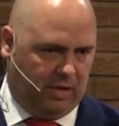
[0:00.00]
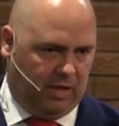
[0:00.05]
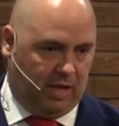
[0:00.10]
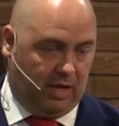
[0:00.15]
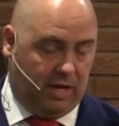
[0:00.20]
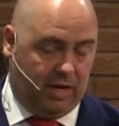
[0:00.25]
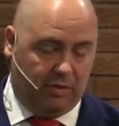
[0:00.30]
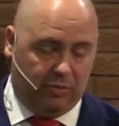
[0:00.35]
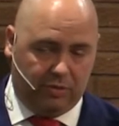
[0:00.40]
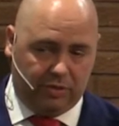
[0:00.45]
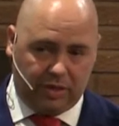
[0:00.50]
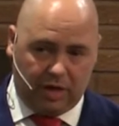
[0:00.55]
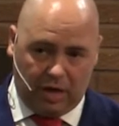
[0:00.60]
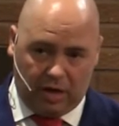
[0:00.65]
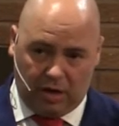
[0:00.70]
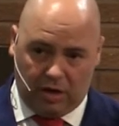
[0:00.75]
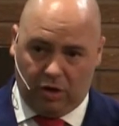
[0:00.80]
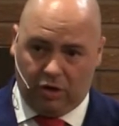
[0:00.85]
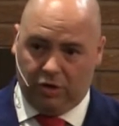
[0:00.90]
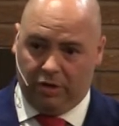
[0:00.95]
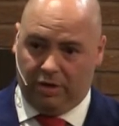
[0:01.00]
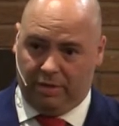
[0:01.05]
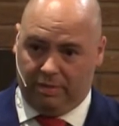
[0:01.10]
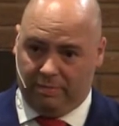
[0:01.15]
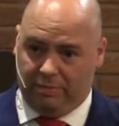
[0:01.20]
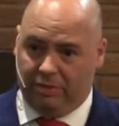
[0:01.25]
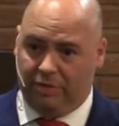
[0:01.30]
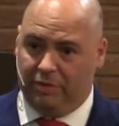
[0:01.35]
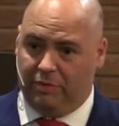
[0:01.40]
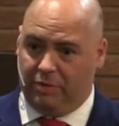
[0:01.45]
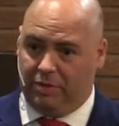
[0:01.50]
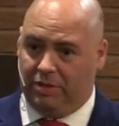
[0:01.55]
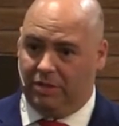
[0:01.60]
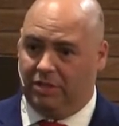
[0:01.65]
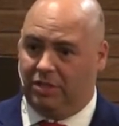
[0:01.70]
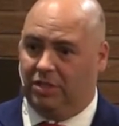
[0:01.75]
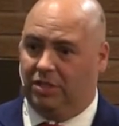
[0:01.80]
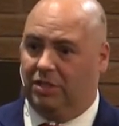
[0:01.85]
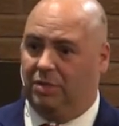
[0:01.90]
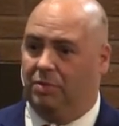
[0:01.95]
And it was hard, believe me.
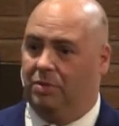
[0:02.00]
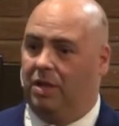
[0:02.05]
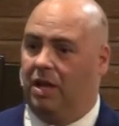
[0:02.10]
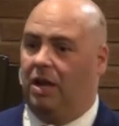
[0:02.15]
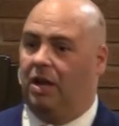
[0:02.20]
This is some of the